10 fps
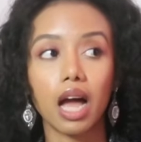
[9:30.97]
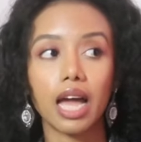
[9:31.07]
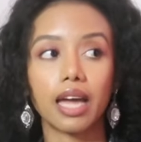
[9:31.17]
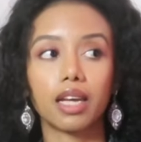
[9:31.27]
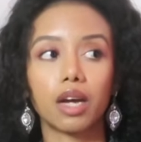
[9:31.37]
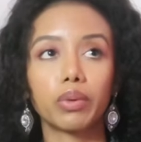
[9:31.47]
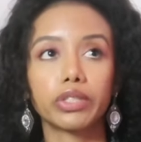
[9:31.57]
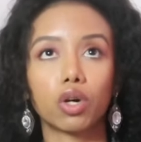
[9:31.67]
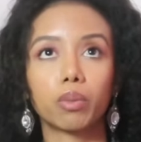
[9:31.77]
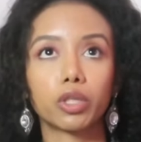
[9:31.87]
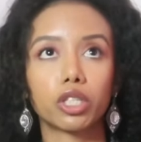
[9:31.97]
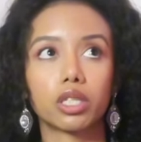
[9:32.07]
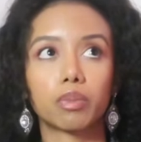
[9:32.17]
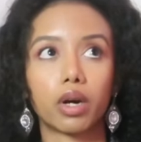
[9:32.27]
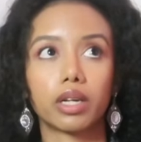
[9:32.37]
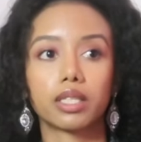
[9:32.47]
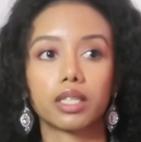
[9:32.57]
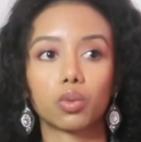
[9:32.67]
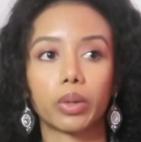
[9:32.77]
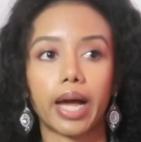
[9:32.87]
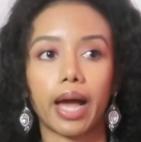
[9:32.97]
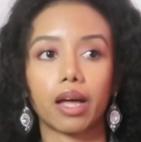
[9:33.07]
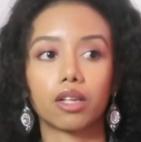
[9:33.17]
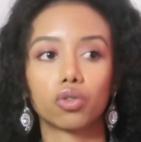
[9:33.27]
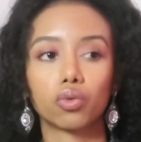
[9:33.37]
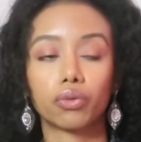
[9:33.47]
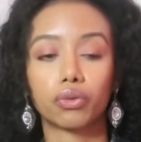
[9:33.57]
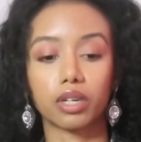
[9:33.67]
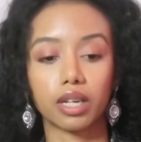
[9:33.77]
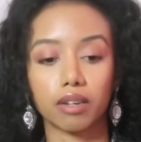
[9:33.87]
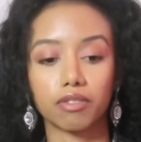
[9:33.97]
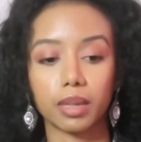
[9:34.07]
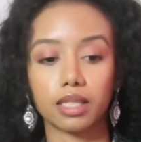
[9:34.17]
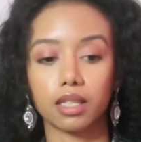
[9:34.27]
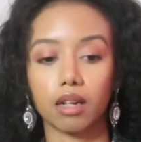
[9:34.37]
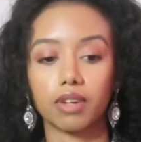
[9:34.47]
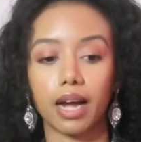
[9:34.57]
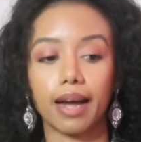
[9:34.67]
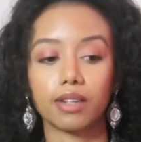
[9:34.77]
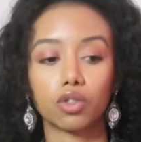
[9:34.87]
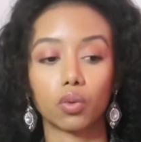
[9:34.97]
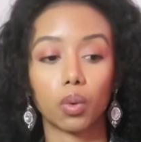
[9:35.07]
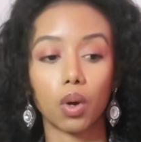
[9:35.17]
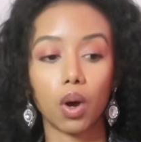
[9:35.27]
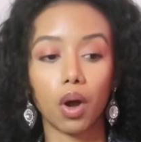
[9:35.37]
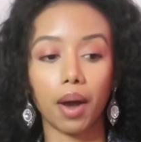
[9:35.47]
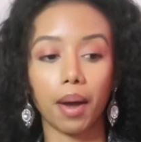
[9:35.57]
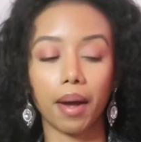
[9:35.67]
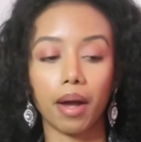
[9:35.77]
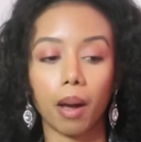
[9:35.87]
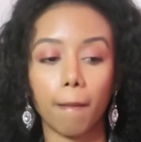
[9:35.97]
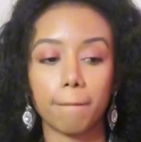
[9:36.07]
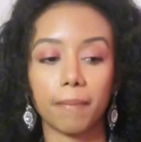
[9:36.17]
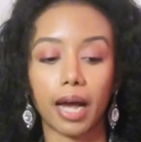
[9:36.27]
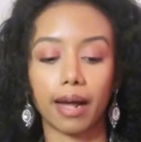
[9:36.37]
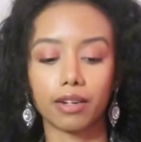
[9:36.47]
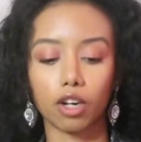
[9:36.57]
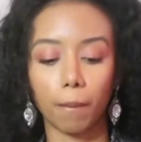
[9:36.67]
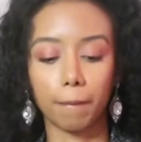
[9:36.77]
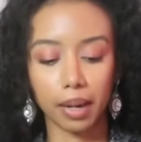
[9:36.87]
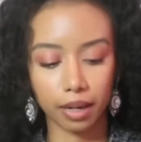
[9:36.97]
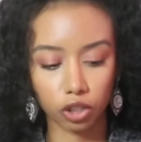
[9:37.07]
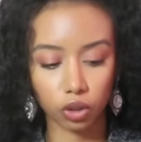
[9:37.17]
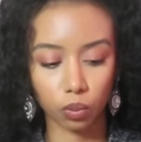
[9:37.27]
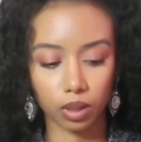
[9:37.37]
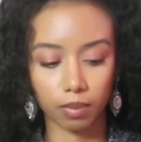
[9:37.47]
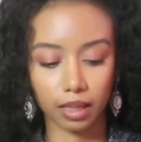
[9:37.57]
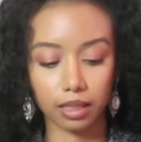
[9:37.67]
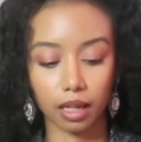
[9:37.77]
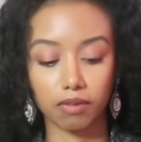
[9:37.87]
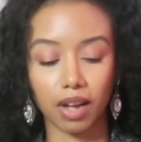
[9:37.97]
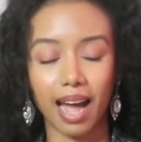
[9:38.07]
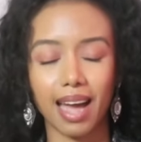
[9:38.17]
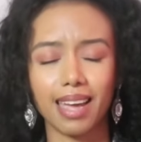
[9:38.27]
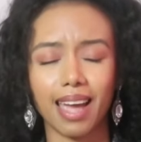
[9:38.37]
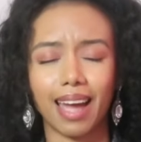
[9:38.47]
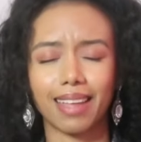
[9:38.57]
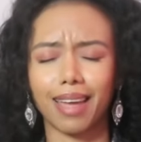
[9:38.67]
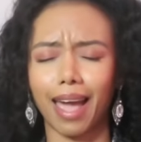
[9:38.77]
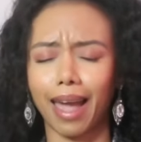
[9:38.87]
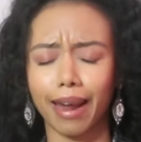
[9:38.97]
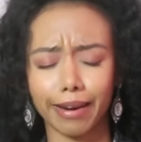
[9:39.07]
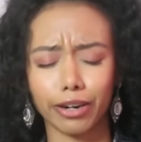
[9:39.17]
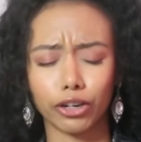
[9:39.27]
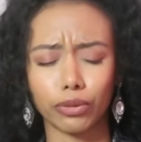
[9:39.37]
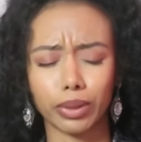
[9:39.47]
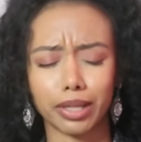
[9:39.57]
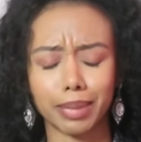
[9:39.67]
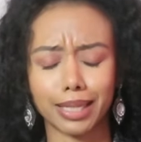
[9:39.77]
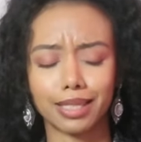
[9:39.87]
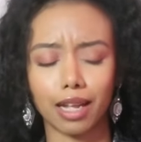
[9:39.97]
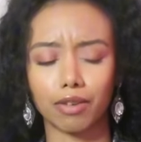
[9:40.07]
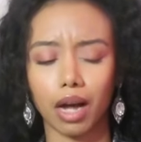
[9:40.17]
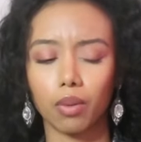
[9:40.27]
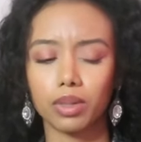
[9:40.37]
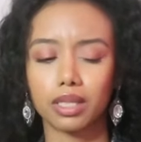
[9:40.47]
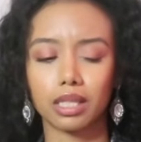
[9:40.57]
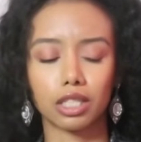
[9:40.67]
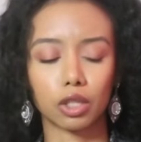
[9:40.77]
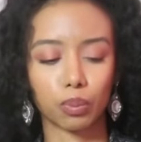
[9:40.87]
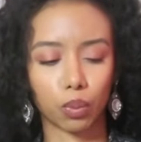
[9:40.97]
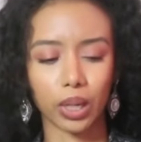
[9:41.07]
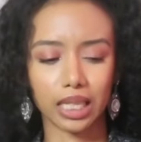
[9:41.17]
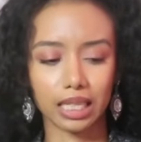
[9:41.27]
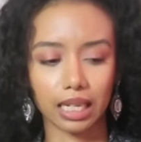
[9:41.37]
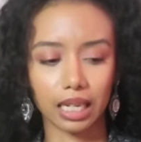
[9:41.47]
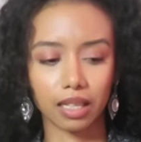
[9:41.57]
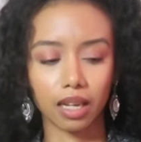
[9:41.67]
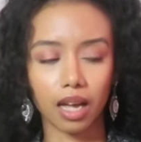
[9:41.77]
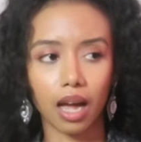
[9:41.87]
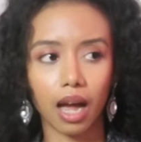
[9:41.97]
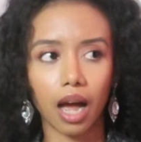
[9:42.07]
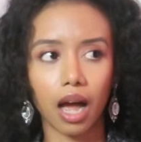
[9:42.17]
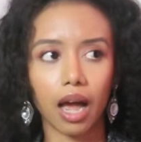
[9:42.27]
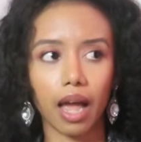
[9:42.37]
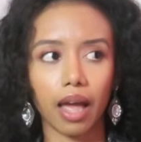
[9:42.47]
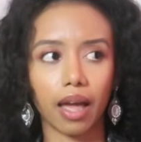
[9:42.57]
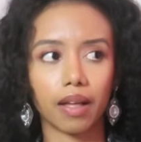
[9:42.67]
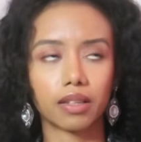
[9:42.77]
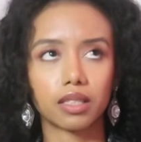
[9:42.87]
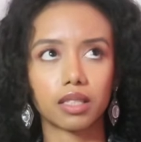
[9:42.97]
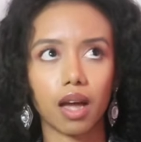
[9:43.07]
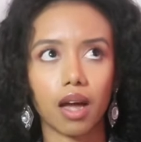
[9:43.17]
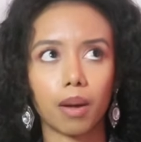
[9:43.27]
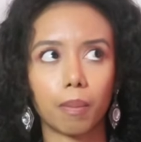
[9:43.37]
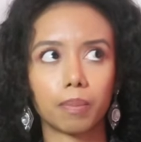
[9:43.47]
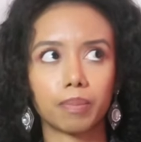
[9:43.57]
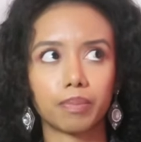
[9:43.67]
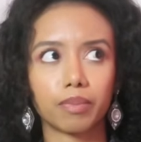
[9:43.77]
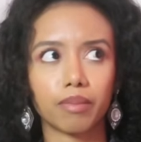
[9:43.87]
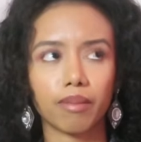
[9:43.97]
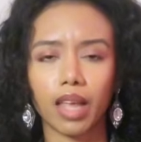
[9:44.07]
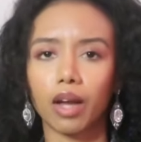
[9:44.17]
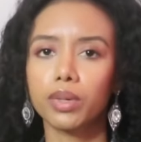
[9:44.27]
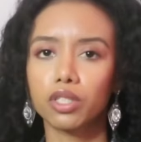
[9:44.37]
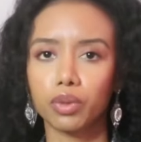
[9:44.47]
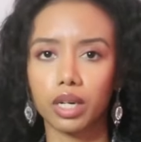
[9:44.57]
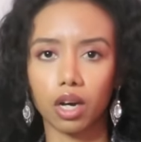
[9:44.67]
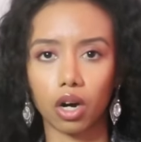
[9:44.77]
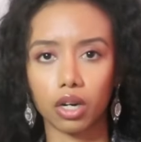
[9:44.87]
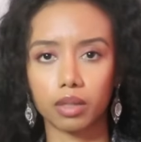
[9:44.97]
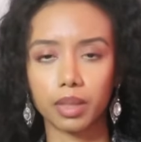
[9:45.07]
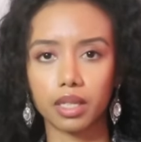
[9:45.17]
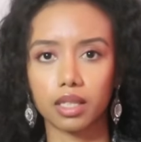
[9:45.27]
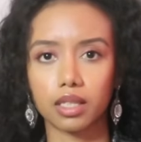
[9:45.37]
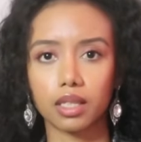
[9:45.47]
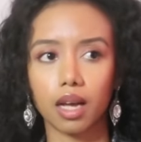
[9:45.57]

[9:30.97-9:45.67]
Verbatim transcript: And it was almost this process where I had to forgive myself. I had to um, had compassion with myself. I had anger with myself. I was disappointed. And um, it was really hard because